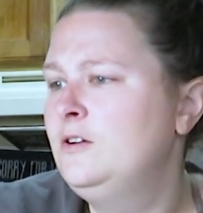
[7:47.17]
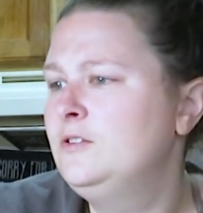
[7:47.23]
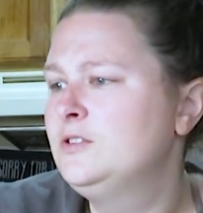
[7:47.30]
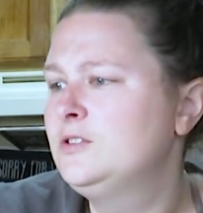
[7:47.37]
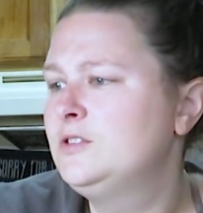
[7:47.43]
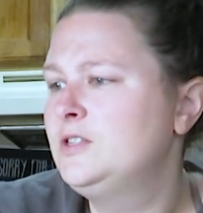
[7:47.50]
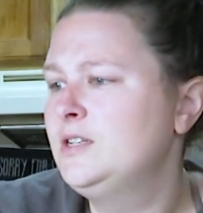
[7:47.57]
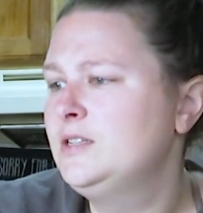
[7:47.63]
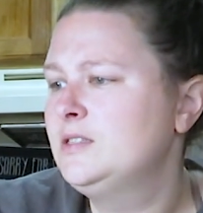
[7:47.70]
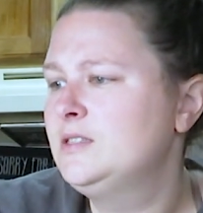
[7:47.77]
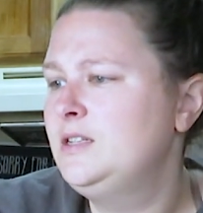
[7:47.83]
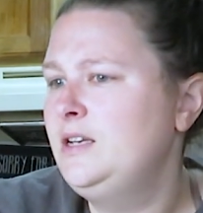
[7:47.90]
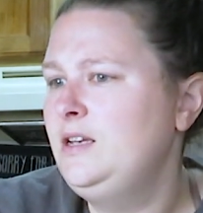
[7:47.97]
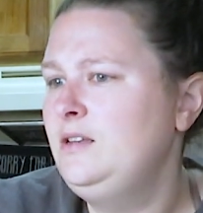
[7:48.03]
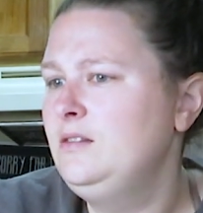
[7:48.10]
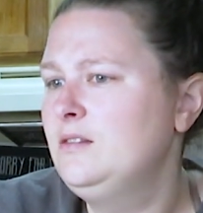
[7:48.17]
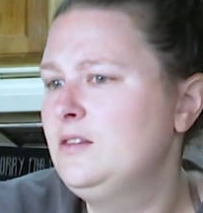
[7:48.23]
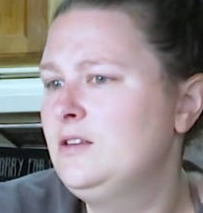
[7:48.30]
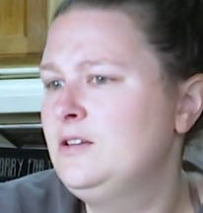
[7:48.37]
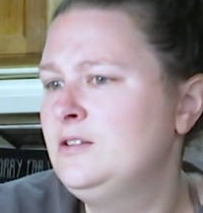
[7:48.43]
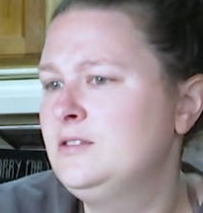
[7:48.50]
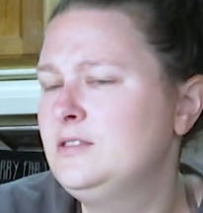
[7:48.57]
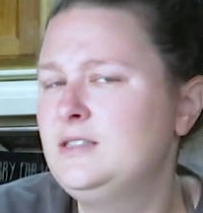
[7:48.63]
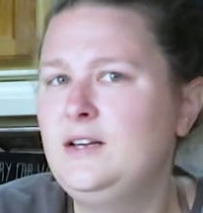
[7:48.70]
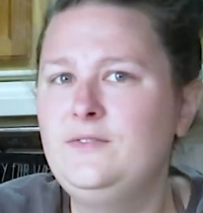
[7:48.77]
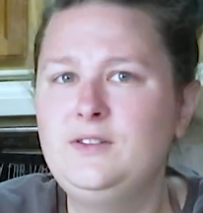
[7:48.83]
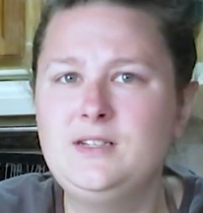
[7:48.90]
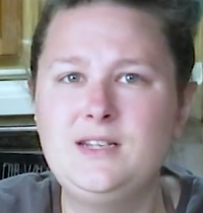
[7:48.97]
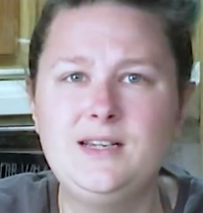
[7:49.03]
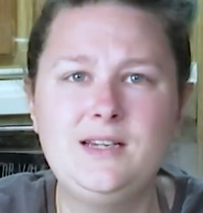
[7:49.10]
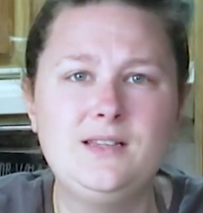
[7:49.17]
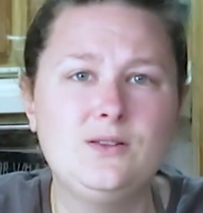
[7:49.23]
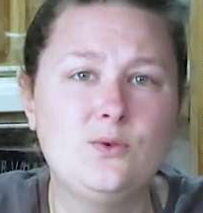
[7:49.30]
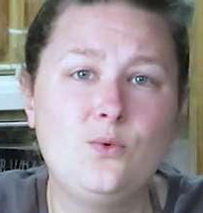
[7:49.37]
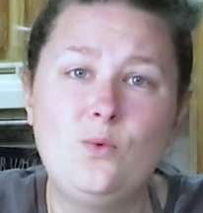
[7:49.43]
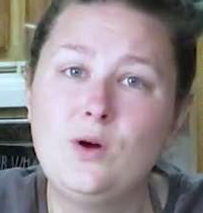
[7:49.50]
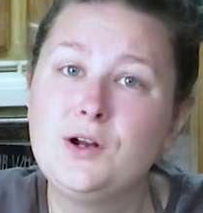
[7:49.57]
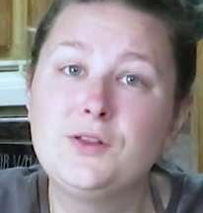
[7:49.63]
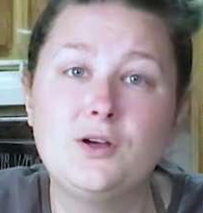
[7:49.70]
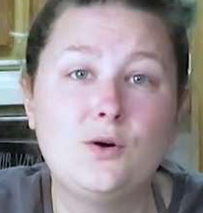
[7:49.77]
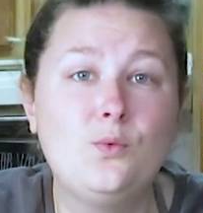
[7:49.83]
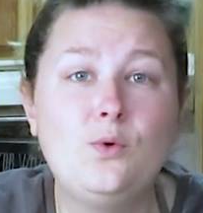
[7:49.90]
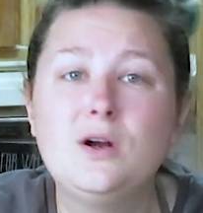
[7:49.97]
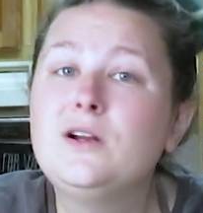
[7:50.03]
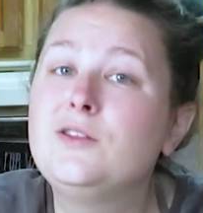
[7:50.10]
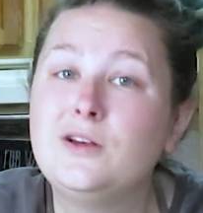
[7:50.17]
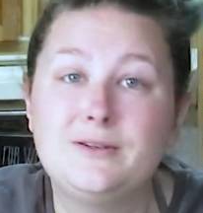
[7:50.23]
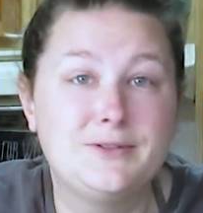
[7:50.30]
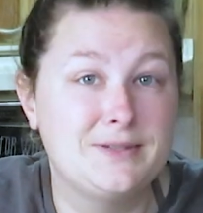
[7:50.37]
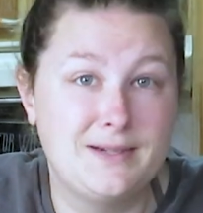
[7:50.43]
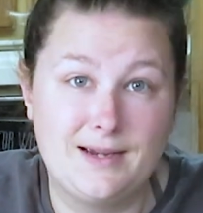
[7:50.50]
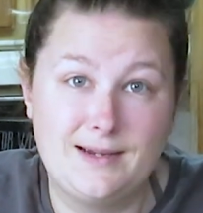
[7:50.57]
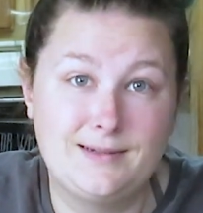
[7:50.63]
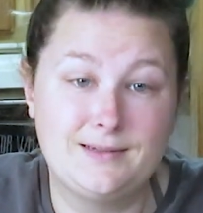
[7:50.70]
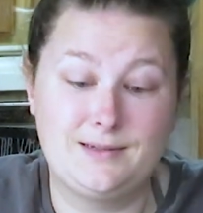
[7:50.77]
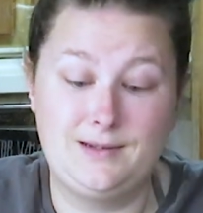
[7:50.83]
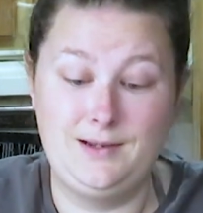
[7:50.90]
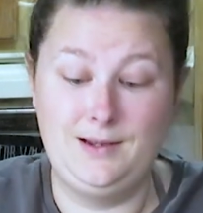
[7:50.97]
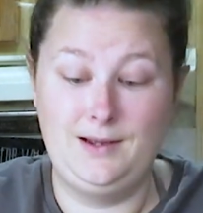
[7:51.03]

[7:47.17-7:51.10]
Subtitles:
16th, 17th, one of those days